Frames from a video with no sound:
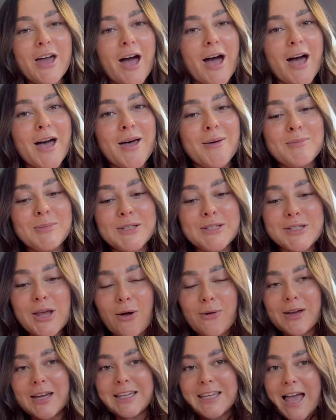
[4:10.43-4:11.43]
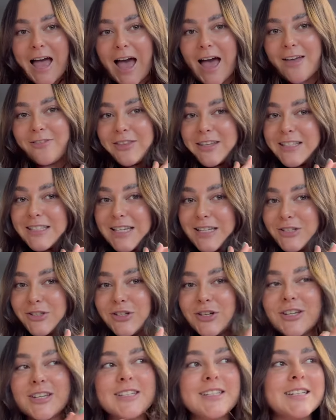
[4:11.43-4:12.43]
Um, so yeah, this is
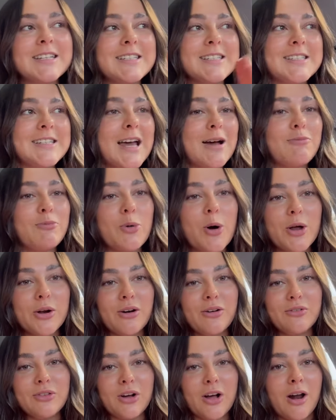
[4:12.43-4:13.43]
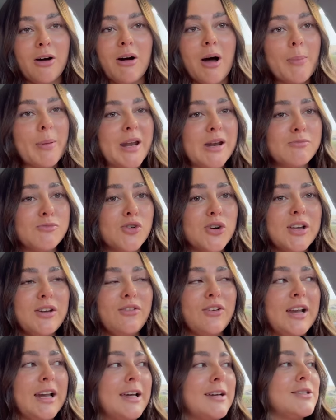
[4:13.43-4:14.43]
just step one of the glow up and I'm already
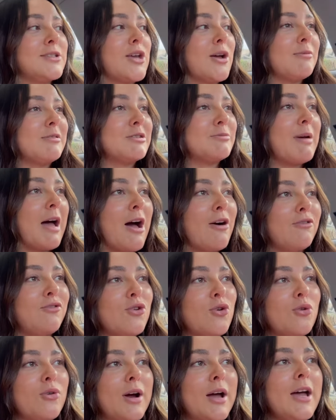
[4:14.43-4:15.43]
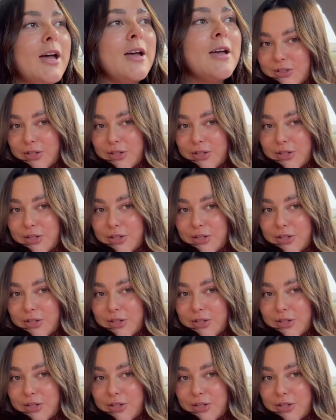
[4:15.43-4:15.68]
feeling so much better for it.